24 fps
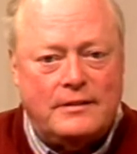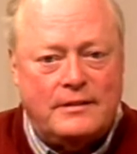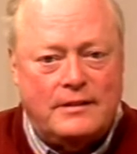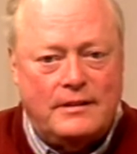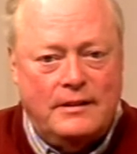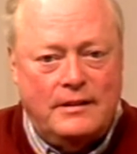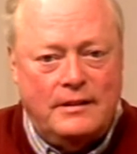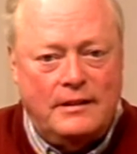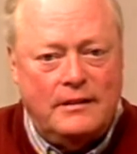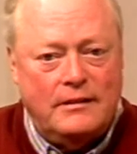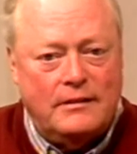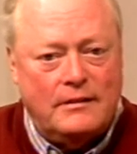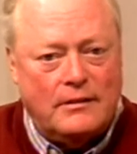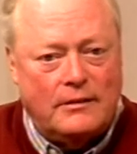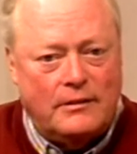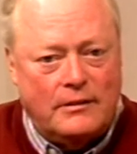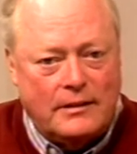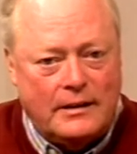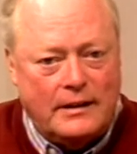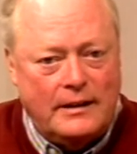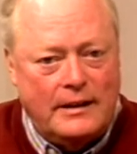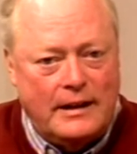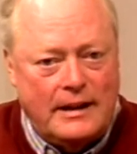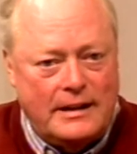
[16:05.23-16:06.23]
the
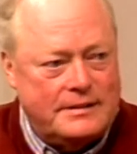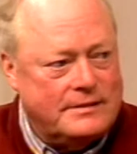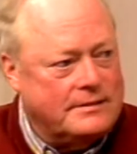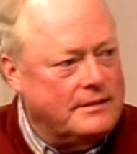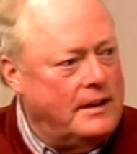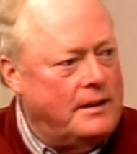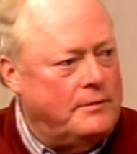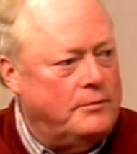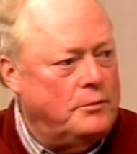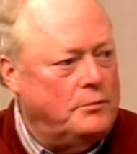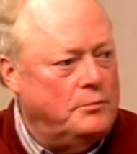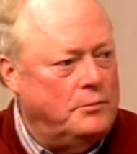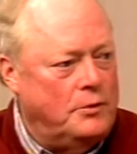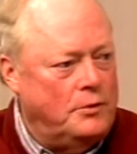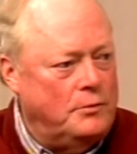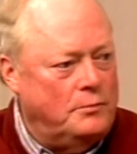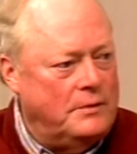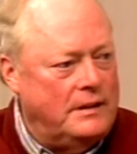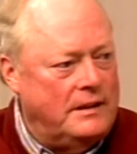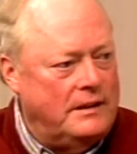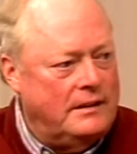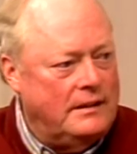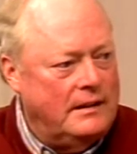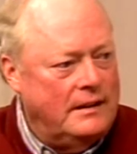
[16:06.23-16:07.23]
organized labor
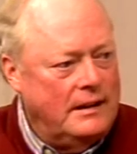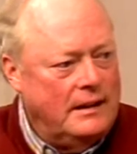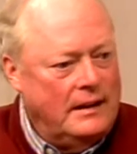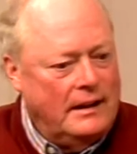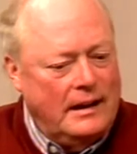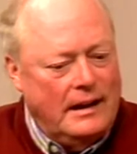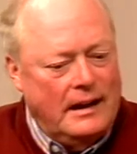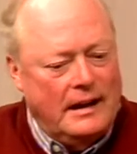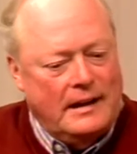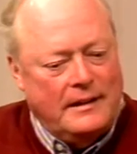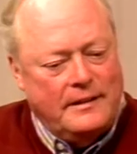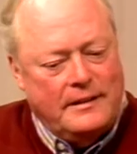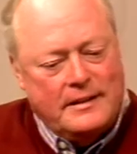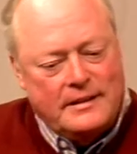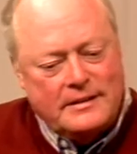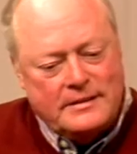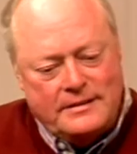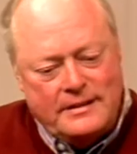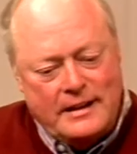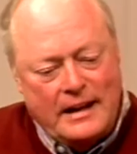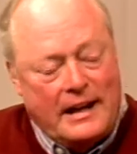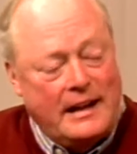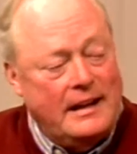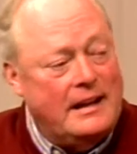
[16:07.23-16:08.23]
movement okay. in this
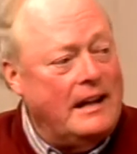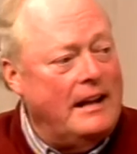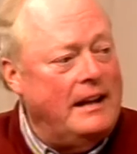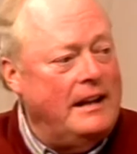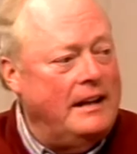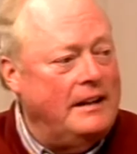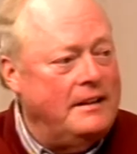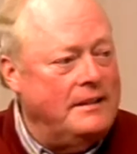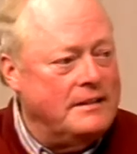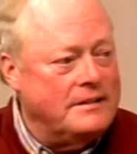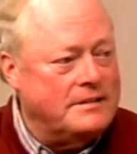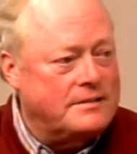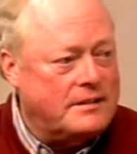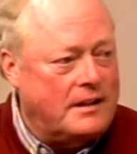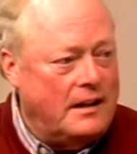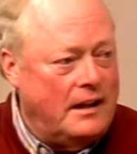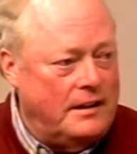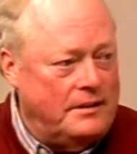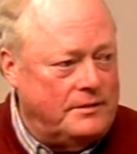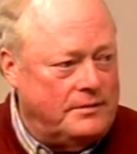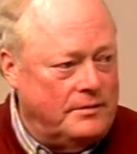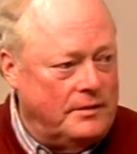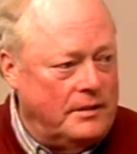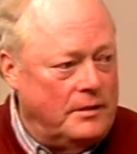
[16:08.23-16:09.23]
state and in this
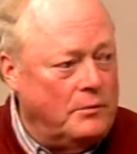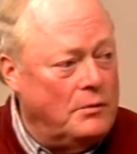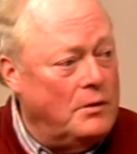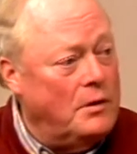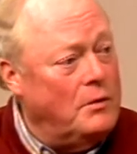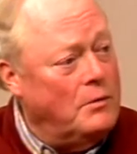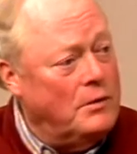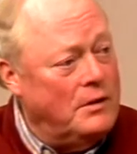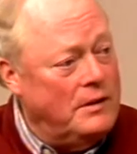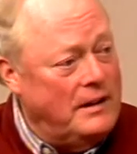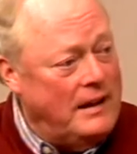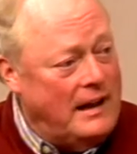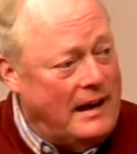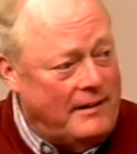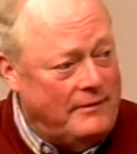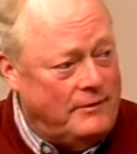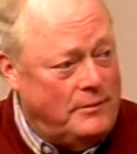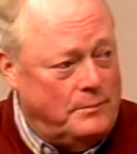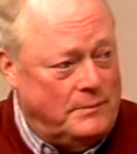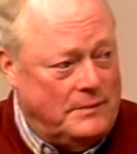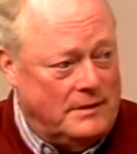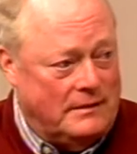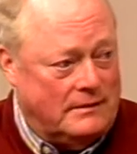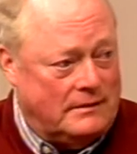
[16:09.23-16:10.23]
country, we wouldn't have a
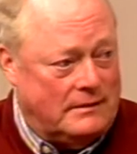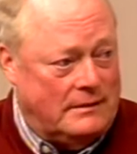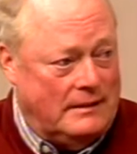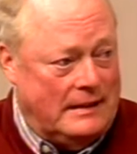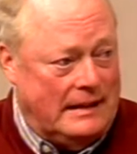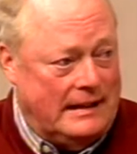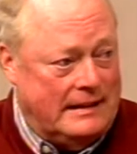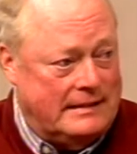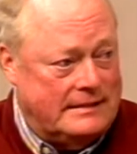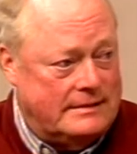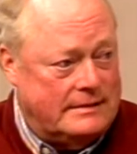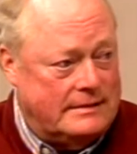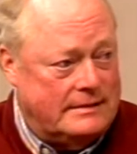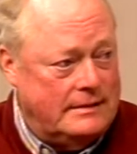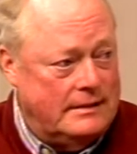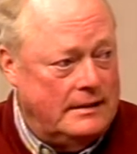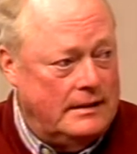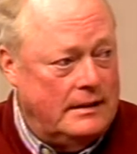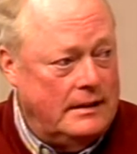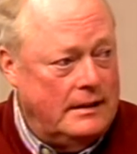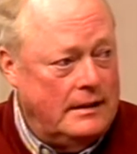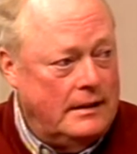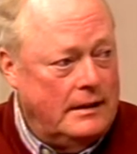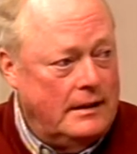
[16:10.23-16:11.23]
middle class. Oh, how'd we
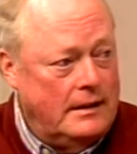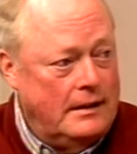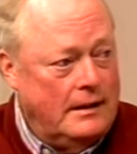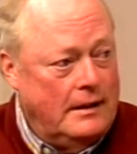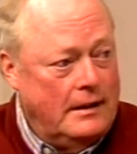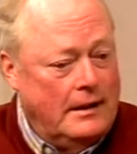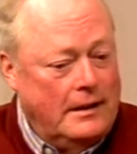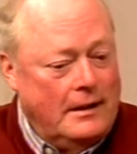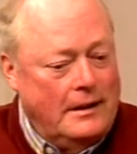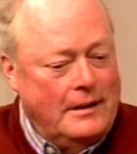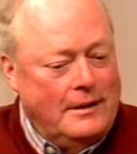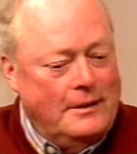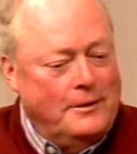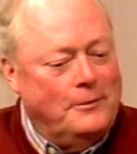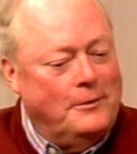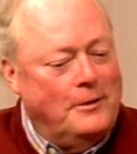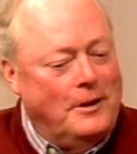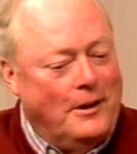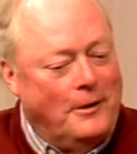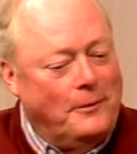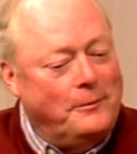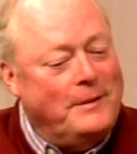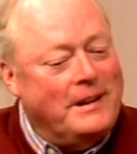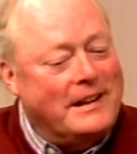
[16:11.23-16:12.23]
get there?
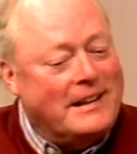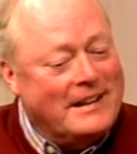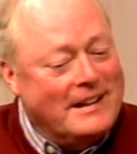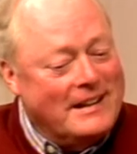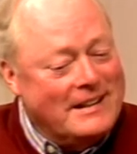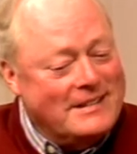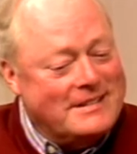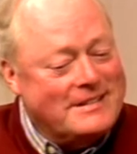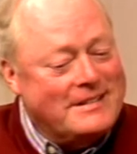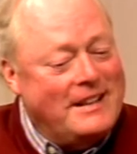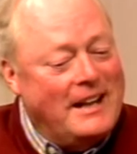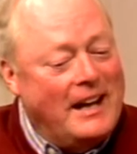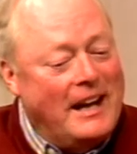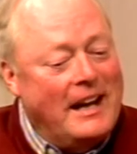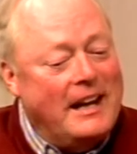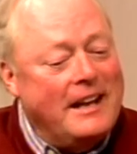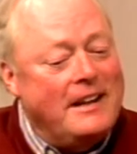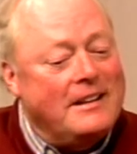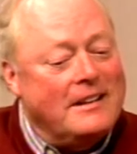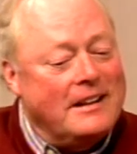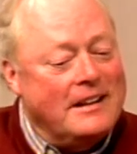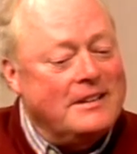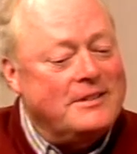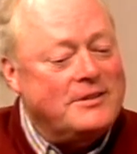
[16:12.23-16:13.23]
Well, because they
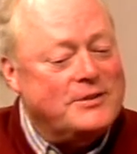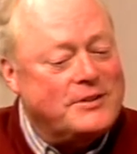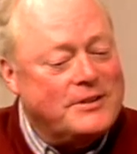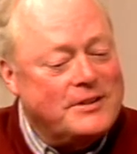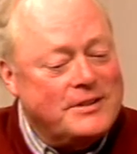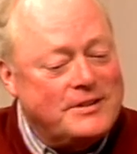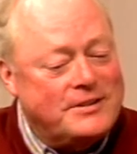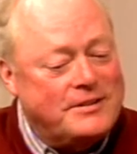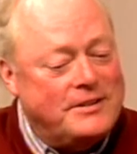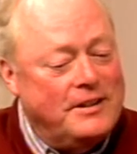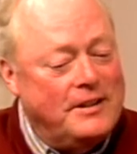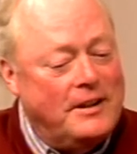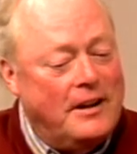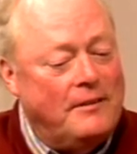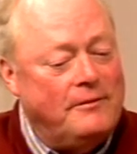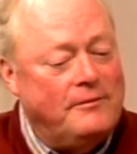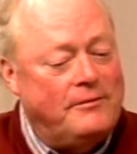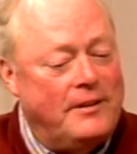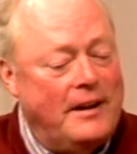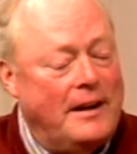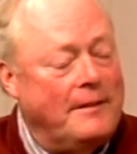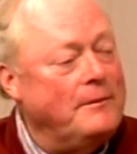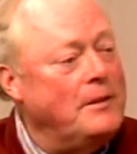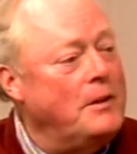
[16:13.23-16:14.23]
insisted on
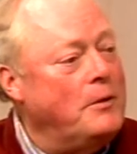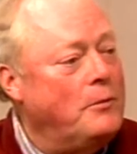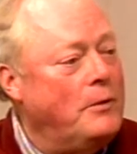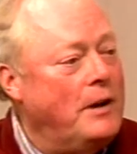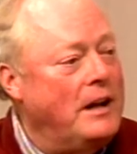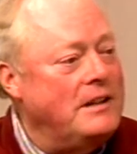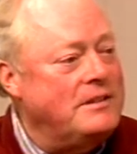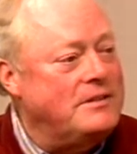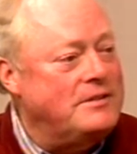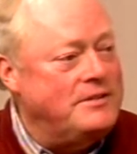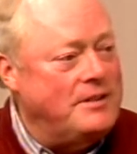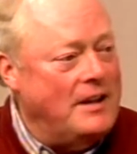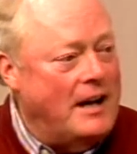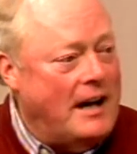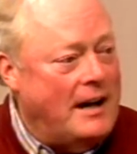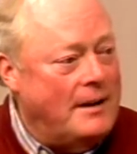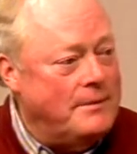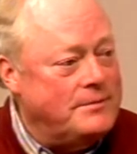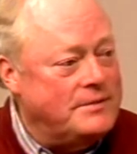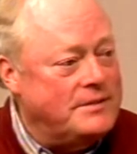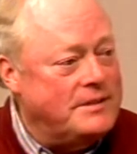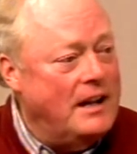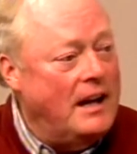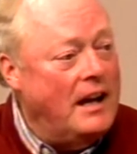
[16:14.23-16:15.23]
family wage
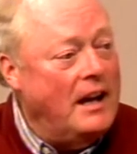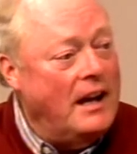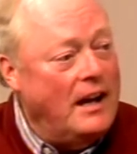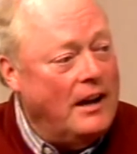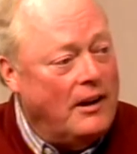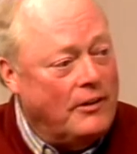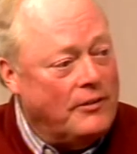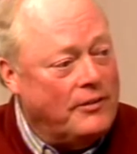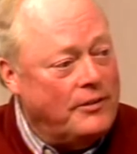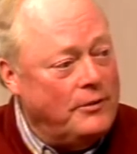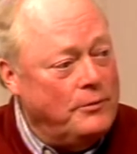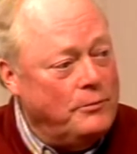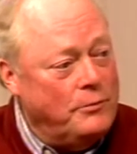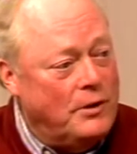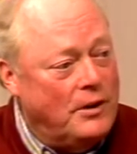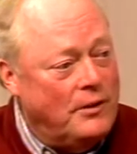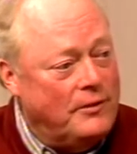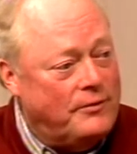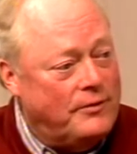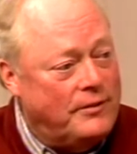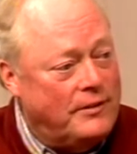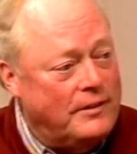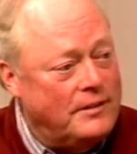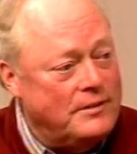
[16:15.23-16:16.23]
jobs, okay. health and
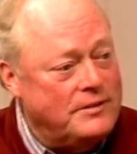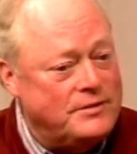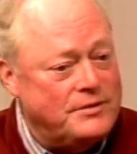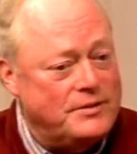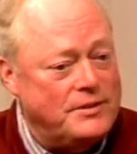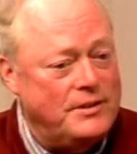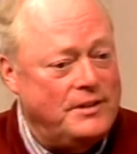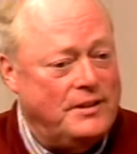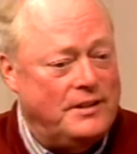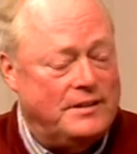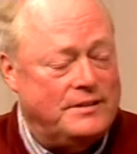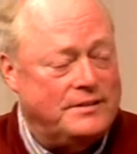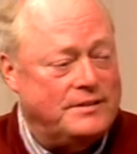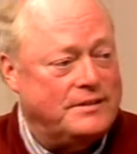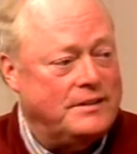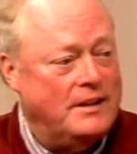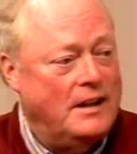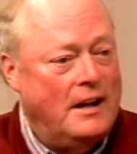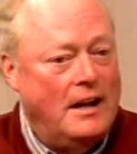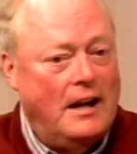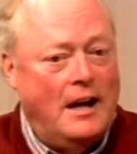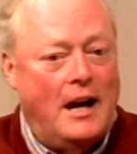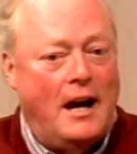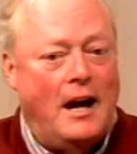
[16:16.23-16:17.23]
welfare insurance.
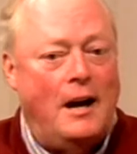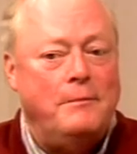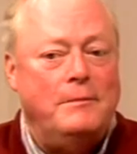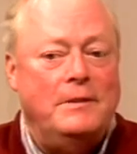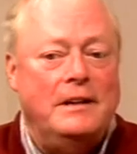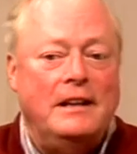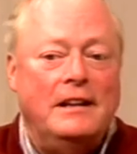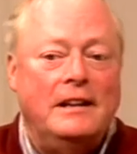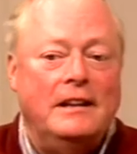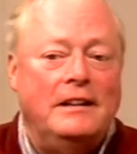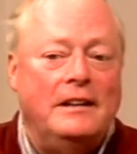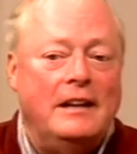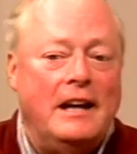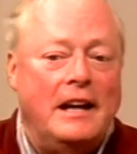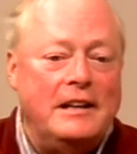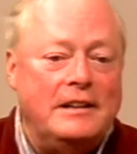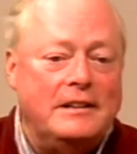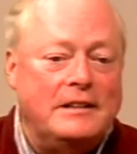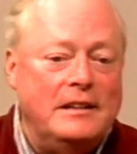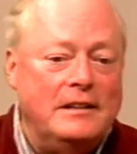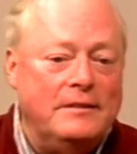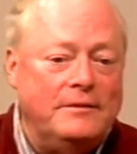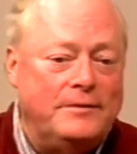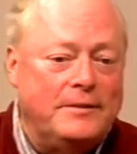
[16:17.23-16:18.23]
I mean, in
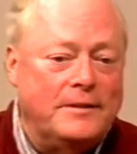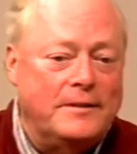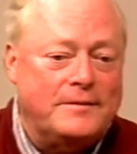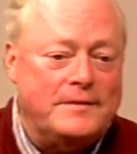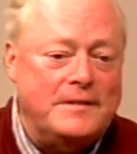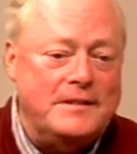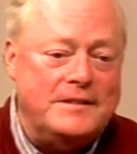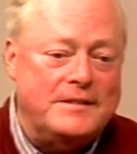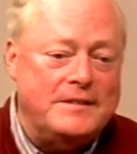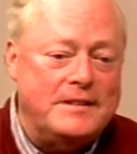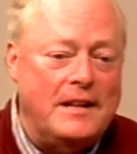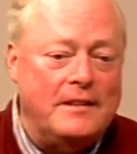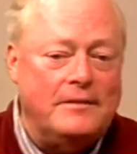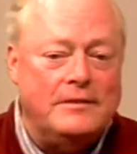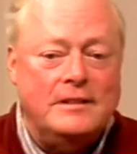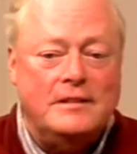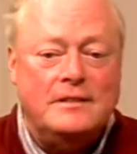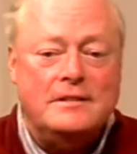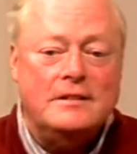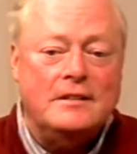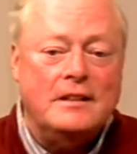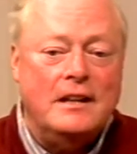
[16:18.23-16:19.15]
1957,